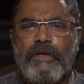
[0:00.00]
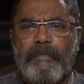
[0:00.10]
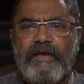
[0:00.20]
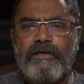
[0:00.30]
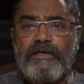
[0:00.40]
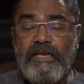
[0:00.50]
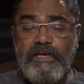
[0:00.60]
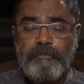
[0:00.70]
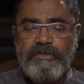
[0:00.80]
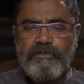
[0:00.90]
My
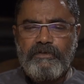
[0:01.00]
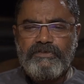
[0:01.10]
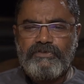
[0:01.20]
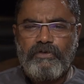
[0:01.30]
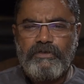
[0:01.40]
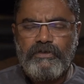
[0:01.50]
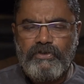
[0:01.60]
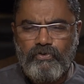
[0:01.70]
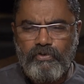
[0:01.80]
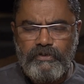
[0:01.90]
attainment is not an
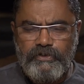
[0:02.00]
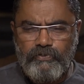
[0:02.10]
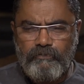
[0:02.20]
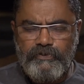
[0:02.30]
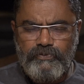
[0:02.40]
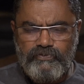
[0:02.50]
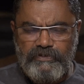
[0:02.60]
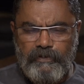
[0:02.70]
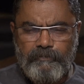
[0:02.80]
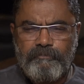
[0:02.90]
authority over you,
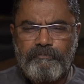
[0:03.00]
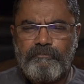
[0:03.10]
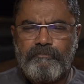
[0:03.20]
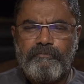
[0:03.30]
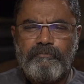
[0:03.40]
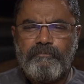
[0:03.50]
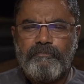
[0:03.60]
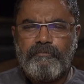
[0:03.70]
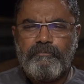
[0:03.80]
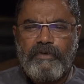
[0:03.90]
sir.
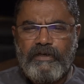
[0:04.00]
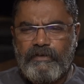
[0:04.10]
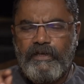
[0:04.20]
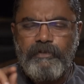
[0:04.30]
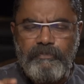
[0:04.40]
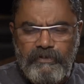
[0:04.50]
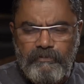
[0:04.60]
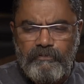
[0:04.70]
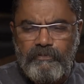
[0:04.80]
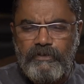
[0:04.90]
My
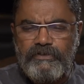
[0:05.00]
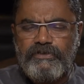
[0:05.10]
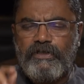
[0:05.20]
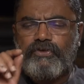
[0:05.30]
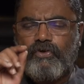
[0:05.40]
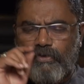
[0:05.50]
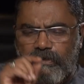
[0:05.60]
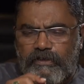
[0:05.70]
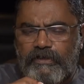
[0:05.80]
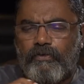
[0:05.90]
attainment is the
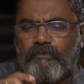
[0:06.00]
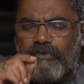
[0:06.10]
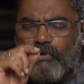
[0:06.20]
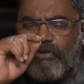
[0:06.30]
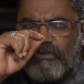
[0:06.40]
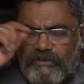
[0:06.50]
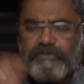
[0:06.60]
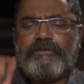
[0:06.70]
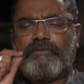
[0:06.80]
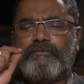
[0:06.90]
authority over the
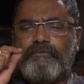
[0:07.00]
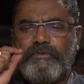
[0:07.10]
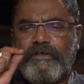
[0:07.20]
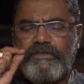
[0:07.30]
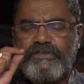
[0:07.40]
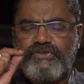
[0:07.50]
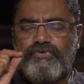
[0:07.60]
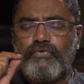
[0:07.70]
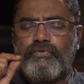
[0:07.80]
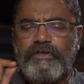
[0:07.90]
author that this
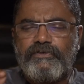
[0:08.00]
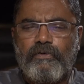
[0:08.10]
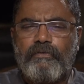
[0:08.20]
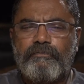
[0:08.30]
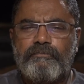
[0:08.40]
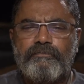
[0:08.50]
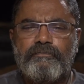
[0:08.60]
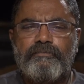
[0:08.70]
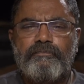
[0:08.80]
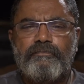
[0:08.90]
is true. That's all.
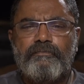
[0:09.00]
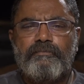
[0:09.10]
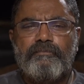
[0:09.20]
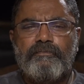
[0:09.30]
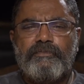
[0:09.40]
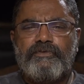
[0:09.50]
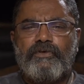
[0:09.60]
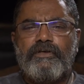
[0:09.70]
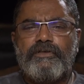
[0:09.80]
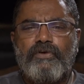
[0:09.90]

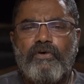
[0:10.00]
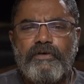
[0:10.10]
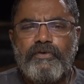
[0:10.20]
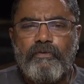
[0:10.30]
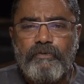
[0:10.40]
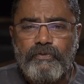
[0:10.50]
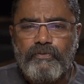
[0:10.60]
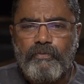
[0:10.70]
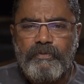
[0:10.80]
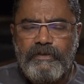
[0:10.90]
It's not an authority over
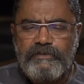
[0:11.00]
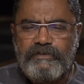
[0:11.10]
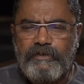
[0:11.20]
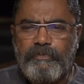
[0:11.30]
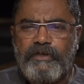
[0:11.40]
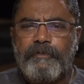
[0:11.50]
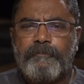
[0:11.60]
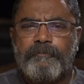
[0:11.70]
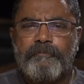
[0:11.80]
you. Nobody else can be.